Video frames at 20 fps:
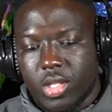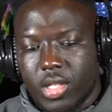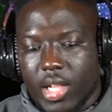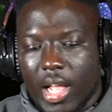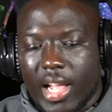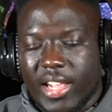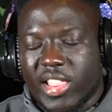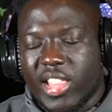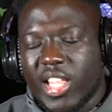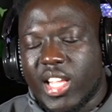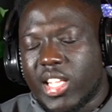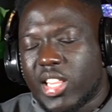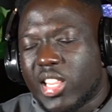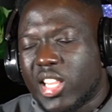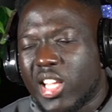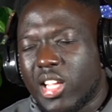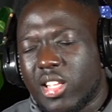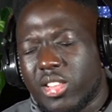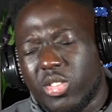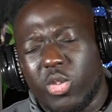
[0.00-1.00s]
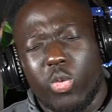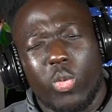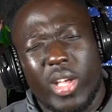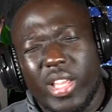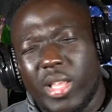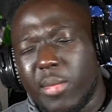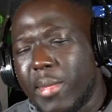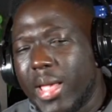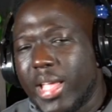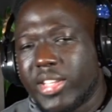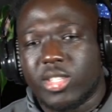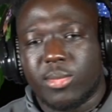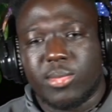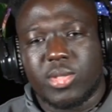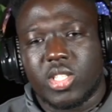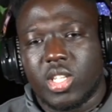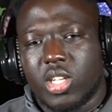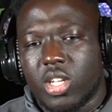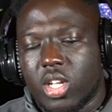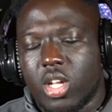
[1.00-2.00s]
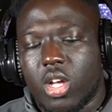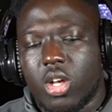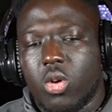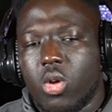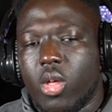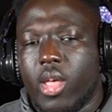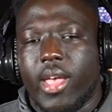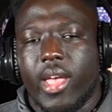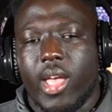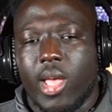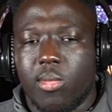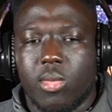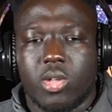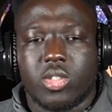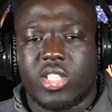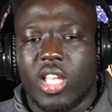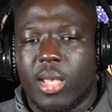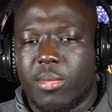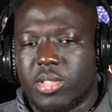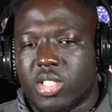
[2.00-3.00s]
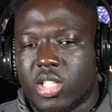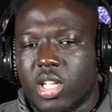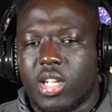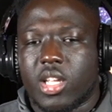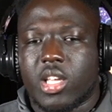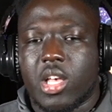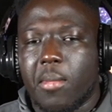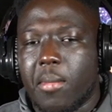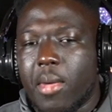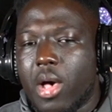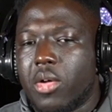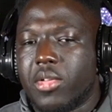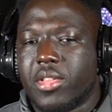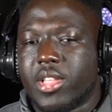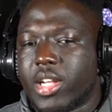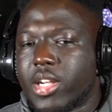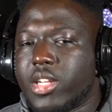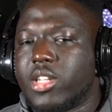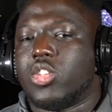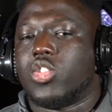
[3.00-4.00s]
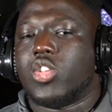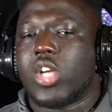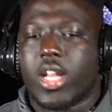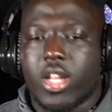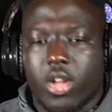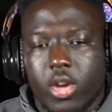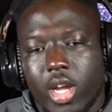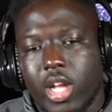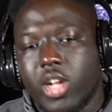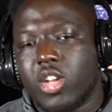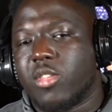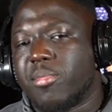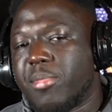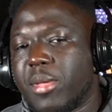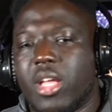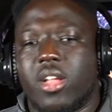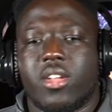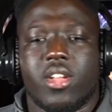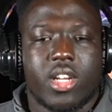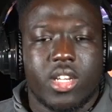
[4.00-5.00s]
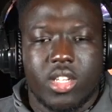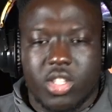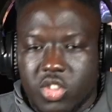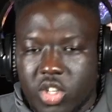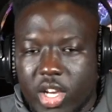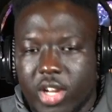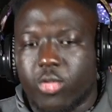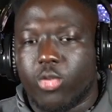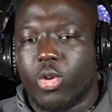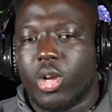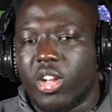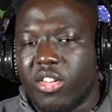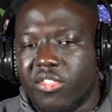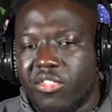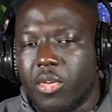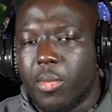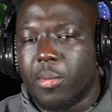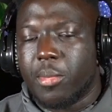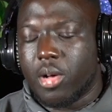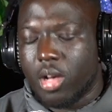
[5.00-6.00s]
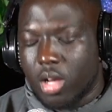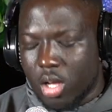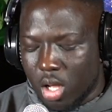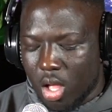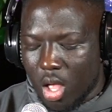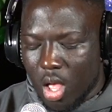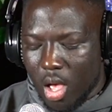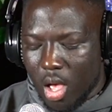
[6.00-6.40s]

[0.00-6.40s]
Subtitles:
the way the matchup is going to go, Imhotep is going to come out and they're going to try to ground and pound. They're going to try to run the football.